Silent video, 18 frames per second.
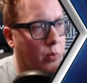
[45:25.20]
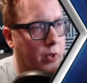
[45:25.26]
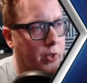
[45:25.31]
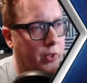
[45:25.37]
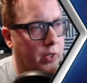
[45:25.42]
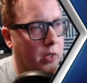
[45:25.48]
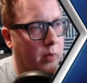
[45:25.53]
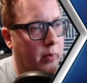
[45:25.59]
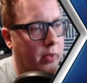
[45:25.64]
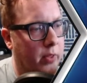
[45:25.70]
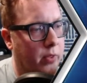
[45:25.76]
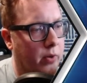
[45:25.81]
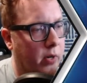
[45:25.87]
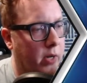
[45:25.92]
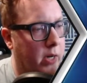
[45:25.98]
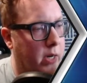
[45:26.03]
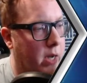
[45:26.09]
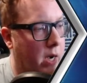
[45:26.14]
which is going to be
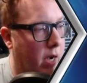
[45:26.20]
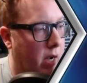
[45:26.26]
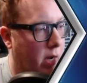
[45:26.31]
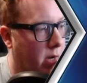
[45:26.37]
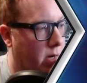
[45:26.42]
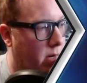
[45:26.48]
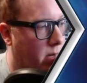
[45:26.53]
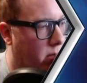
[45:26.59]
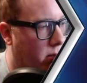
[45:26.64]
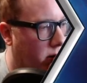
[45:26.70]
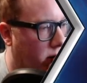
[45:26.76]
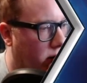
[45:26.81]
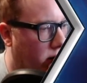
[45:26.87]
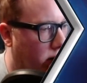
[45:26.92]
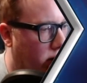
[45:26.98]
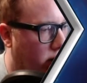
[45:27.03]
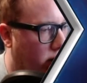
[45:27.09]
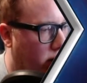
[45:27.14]
39.
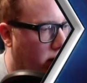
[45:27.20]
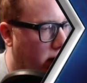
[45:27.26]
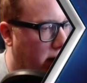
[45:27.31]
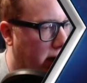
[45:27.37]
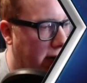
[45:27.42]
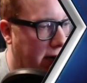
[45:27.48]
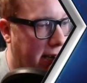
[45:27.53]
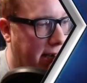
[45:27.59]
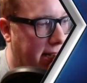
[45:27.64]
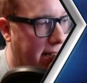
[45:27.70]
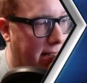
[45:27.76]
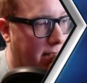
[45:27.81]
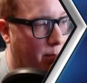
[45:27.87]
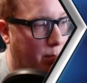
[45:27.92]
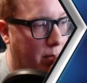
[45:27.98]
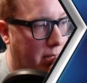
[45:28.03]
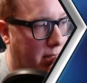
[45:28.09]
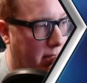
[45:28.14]
And I
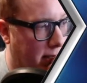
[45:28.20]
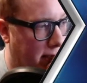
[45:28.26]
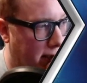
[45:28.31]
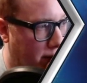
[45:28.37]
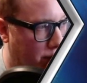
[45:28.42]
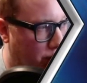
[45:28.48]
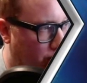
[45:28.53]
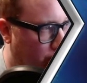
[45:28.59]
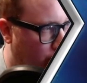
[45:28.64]
can't beat that.